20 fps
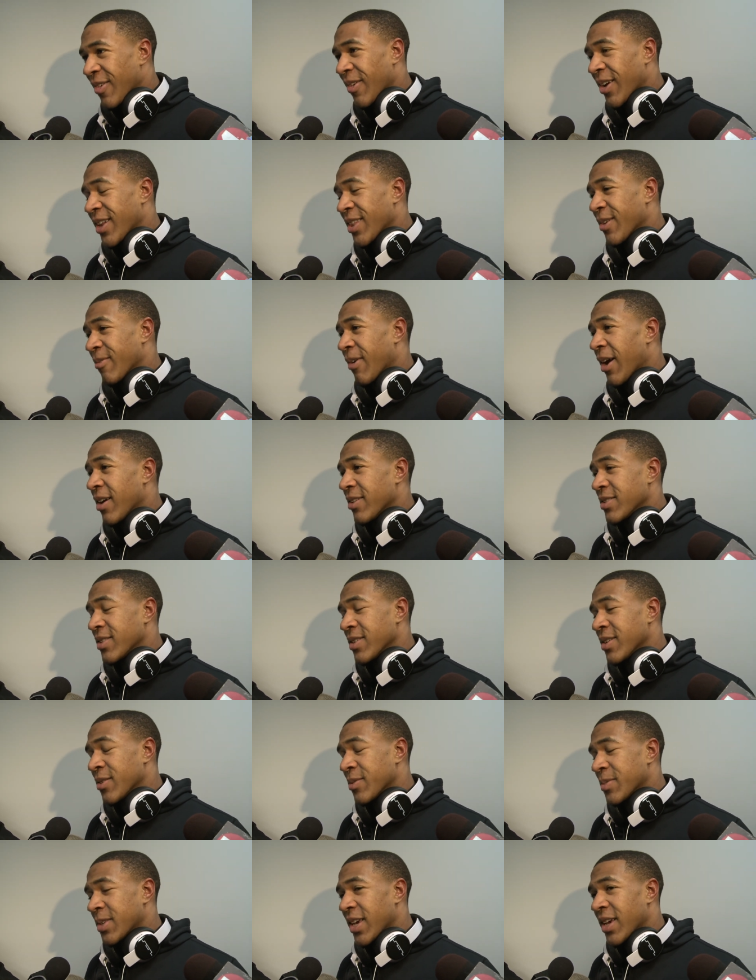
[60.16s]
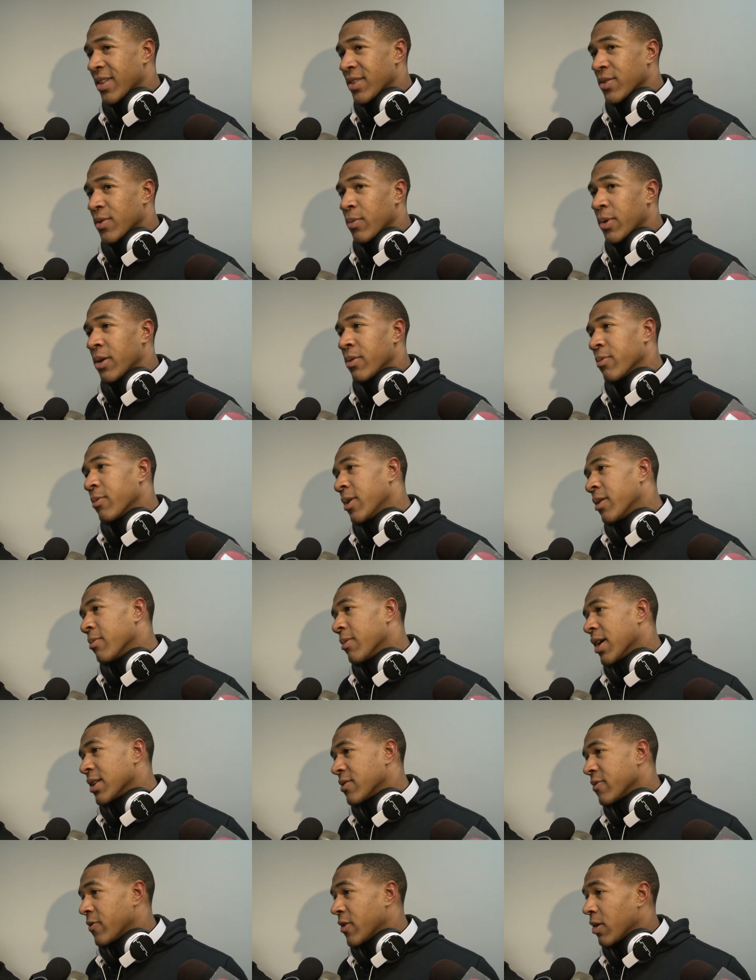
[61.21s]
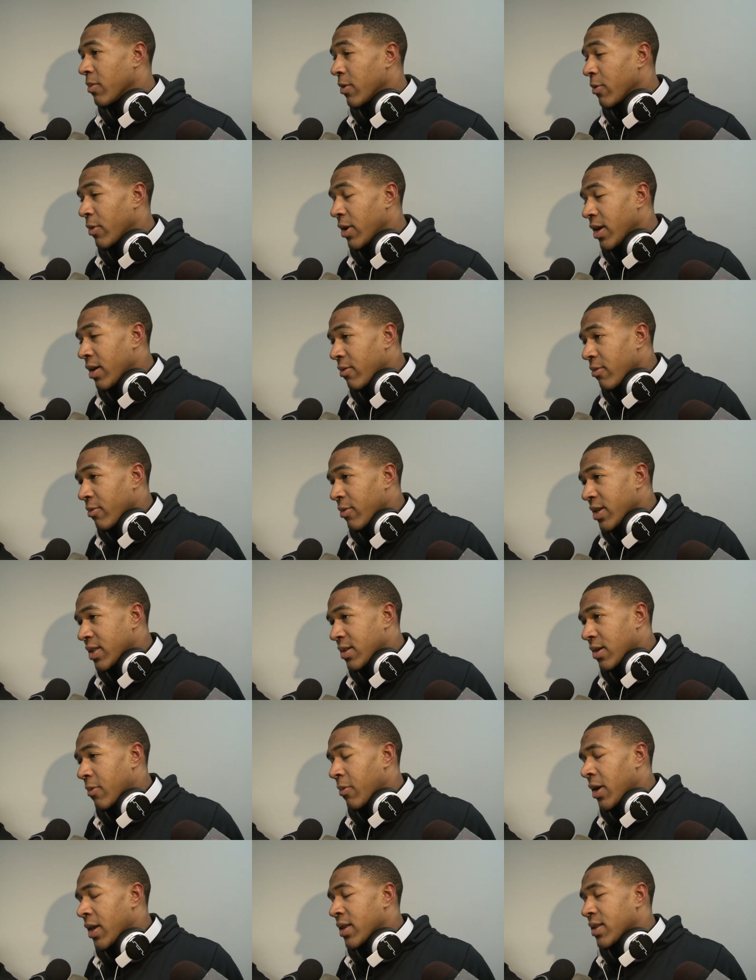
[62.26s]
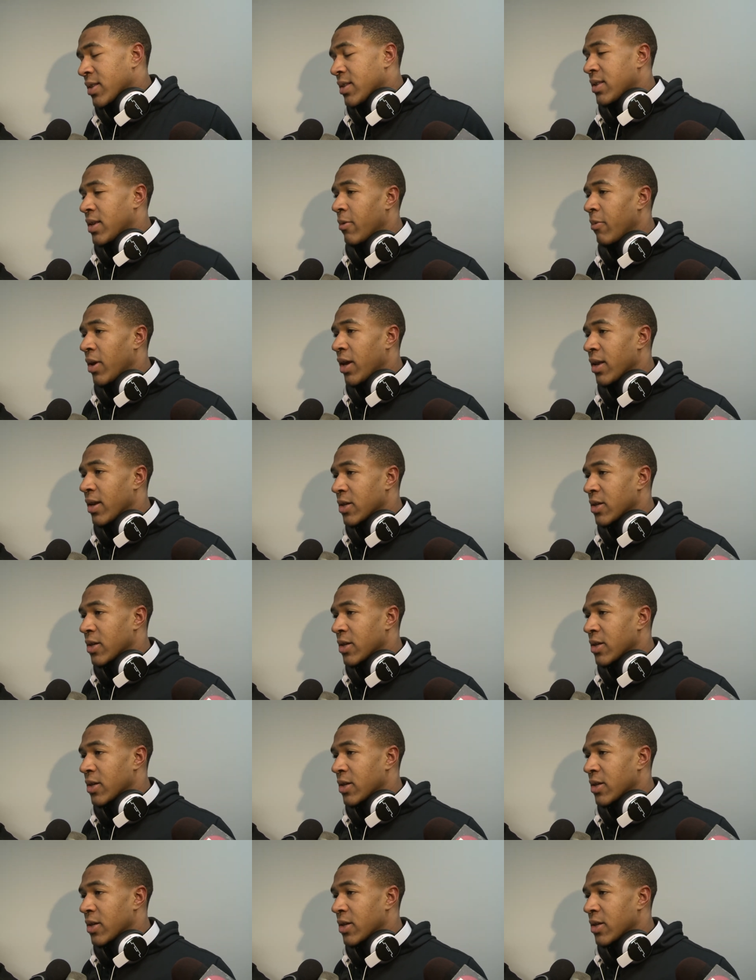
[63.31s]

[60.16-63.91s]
running the routes. You know what I'm saying? So we were we were watching film and we we saw weaknesses that we could